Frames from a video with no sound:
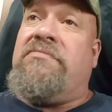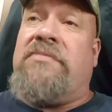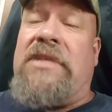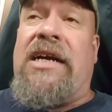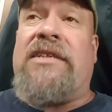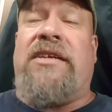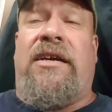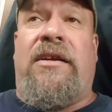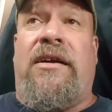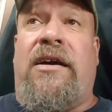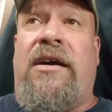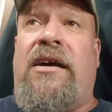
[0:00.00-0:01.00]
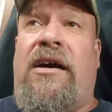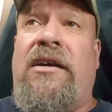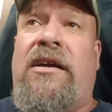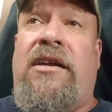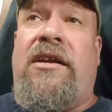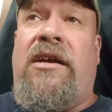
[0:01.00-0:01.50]
like I said,
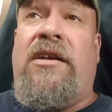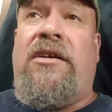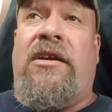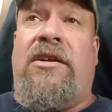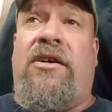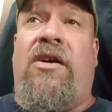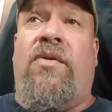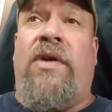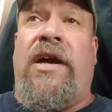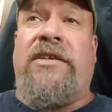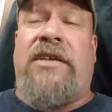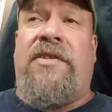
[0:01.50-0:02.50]
in all ways,